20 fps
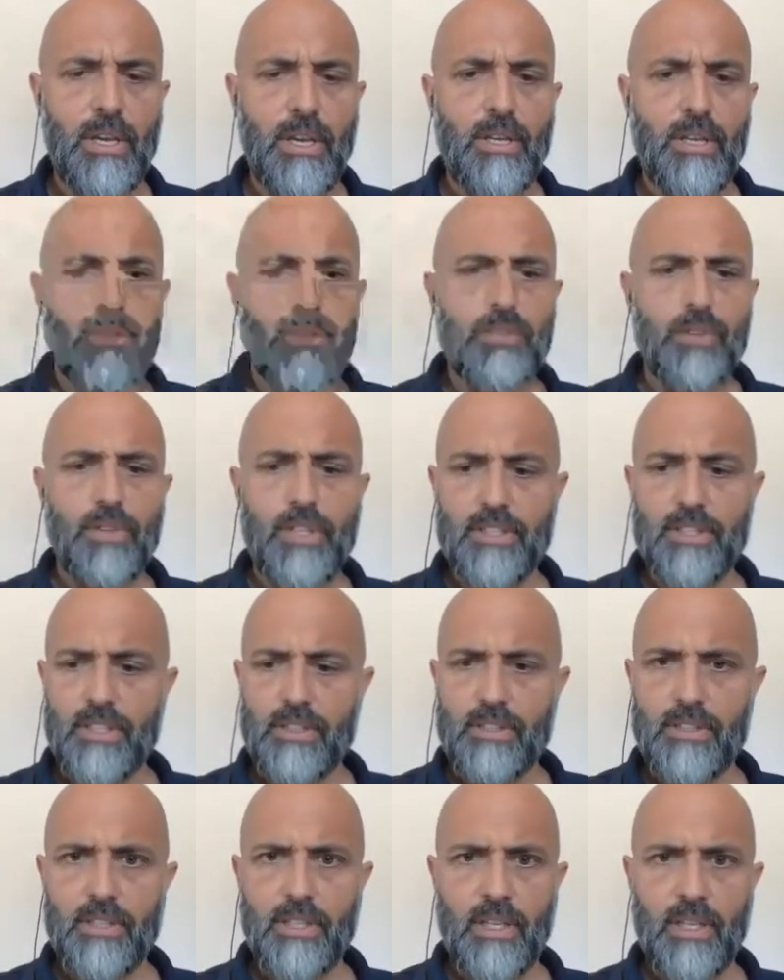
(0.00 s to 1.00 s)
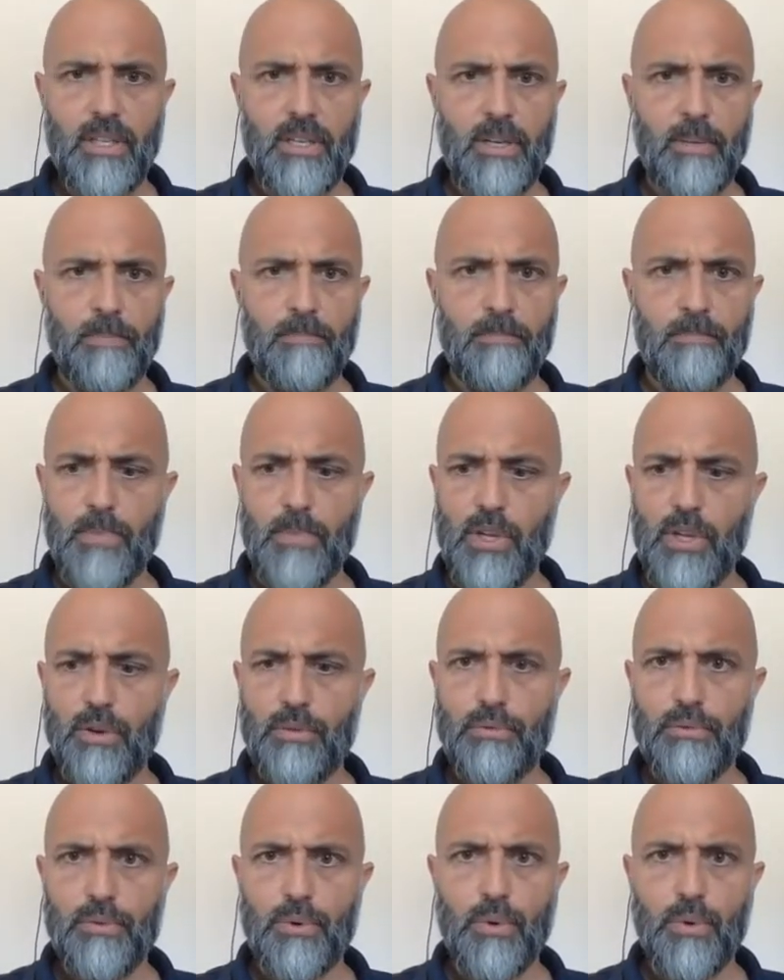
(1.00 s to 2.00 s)
So this is the
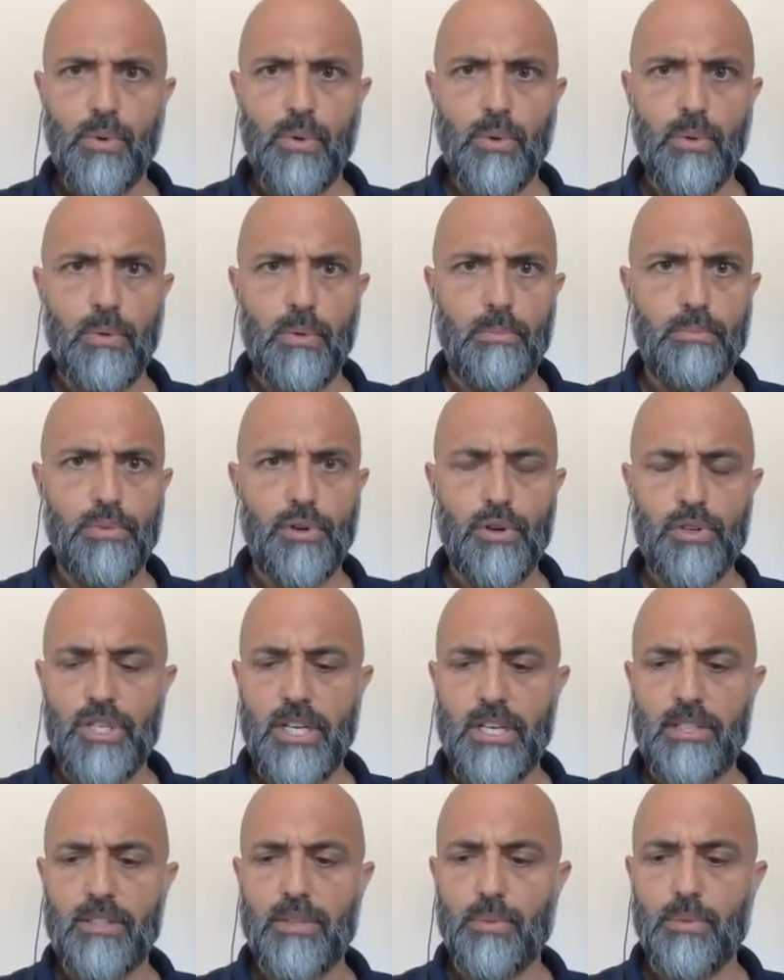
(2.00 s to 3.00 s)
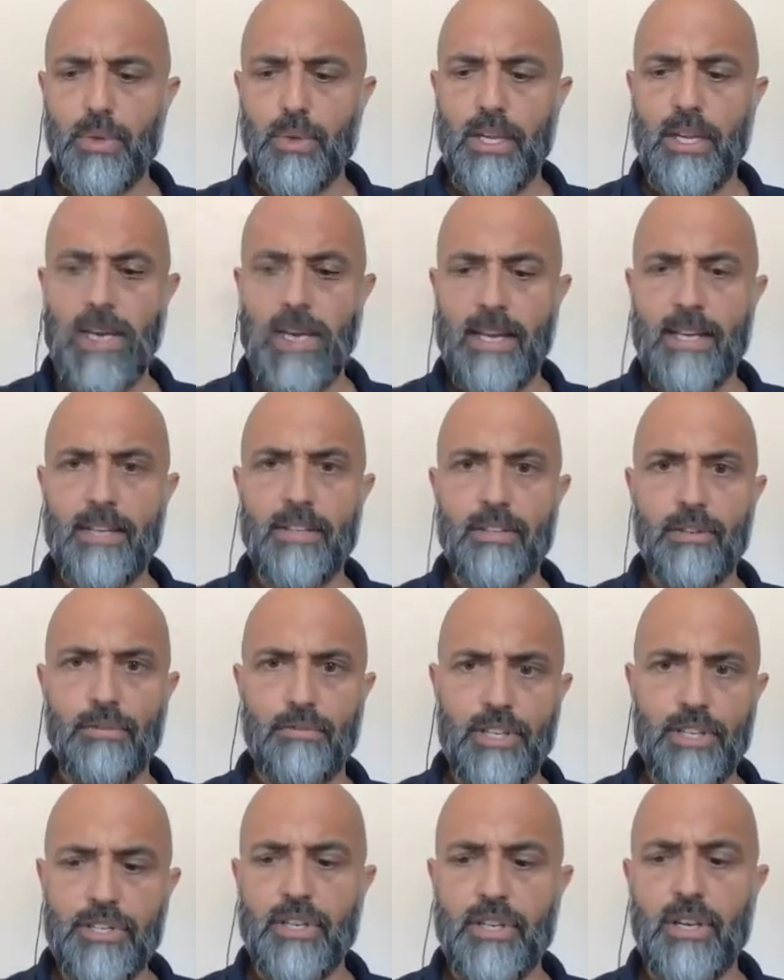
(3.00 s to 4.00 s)
overall project that we had
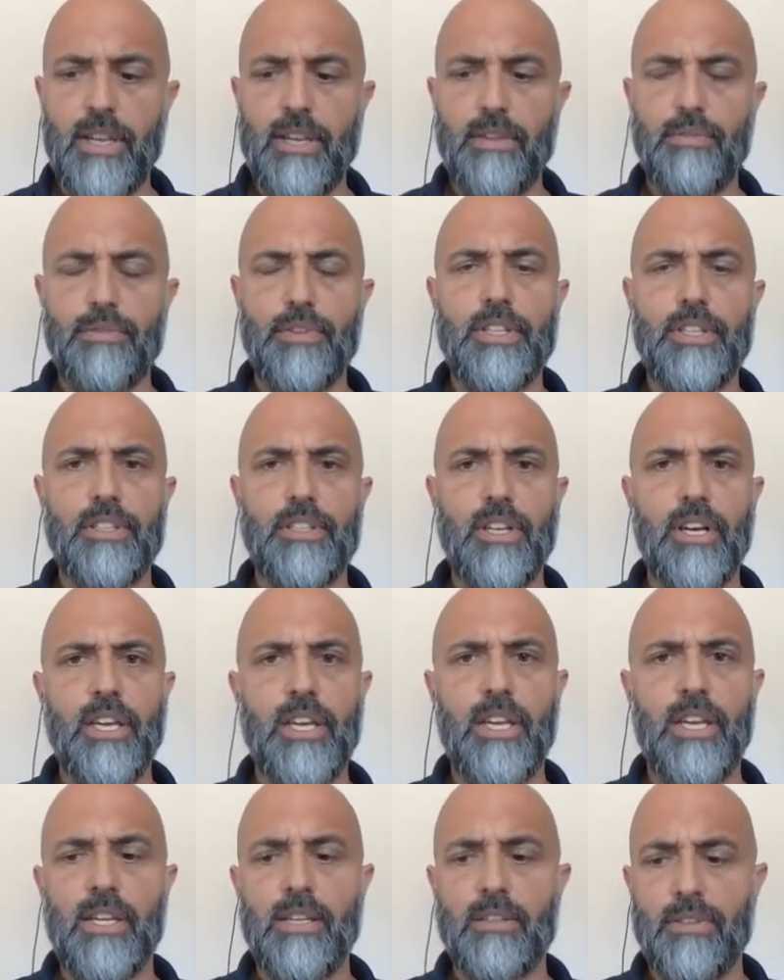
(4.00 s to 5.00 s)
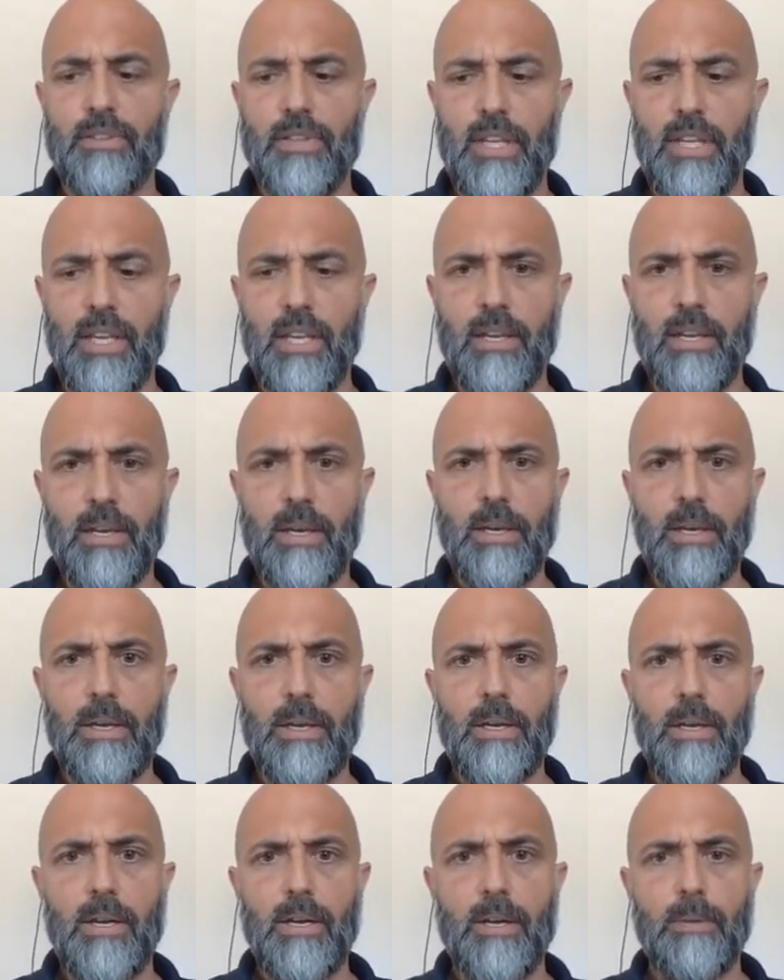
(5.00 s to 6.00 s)
originally for designing the
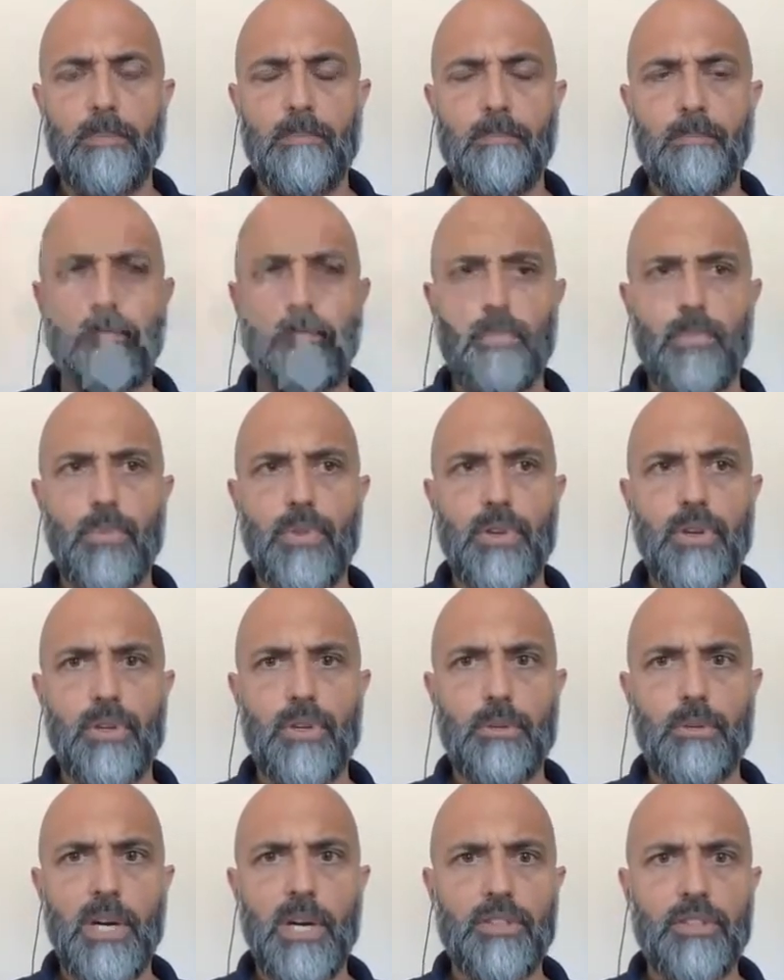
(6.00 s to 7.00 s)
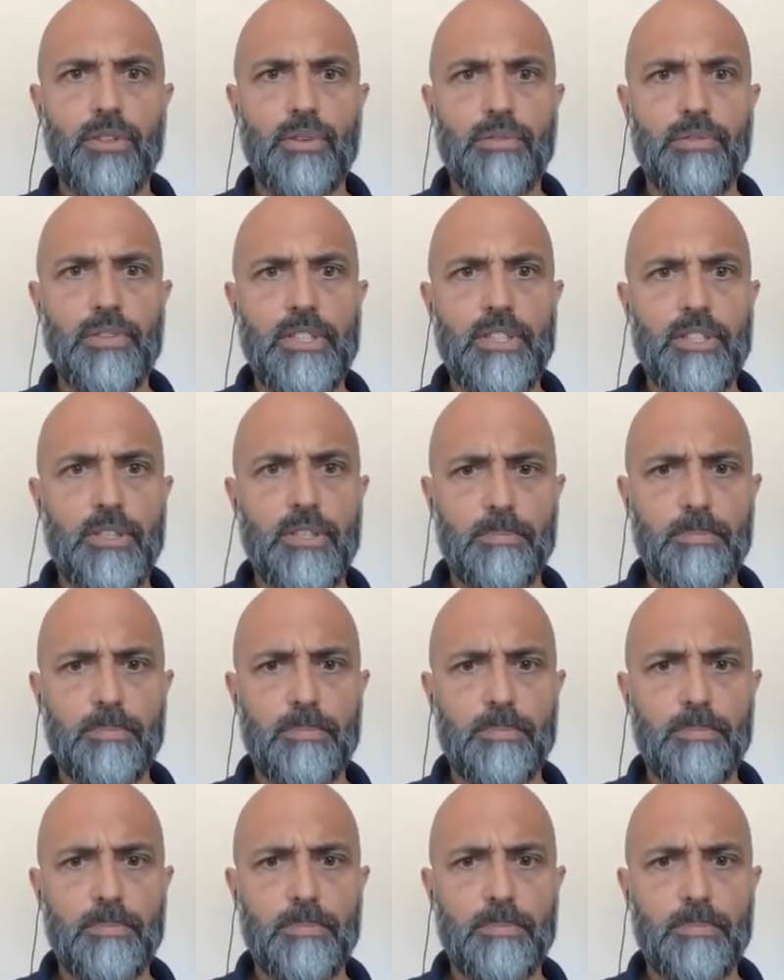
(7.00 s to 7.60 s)
Mars office.